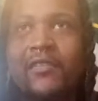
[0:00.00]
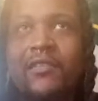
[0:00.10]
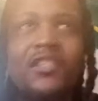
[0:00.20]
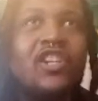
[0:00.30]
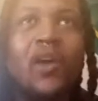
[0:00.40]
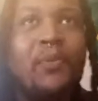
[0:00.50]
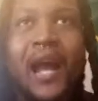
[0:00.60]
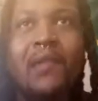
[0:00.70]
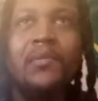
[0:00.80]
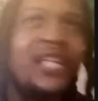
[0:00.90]
There's no
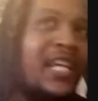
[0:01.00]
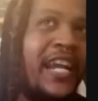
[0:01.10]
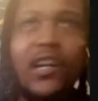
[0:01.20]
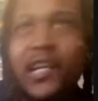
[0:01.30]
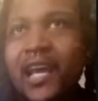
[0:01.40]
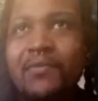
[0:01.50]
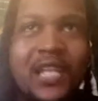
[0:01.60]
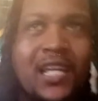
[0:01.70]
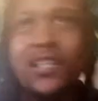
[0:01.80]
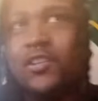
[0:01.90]
problem. Then Aaron comes
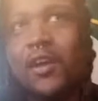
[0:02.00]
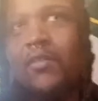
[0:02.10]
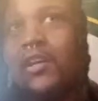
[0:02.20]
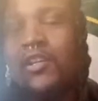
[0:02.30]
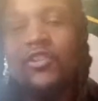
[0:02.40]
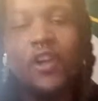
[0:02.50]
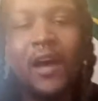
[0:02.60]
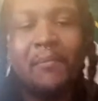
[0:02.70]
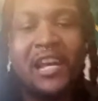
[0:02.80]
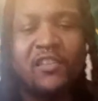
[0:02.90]
in. You know
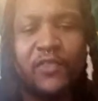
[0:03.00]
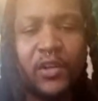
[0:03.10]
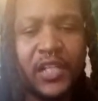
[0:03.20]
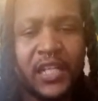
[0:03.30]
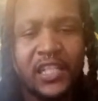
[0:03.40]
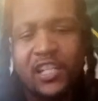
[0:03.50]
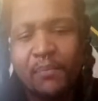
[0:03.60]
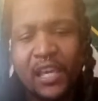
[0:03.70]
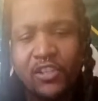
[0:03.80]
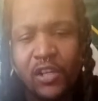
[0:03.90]
how Matt LaFleur does it. It
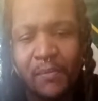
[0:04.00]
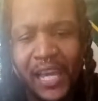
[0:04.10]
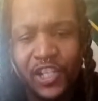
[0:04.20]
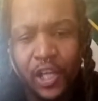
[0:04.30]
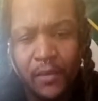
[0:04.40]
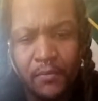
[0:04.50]
depends on the matchup.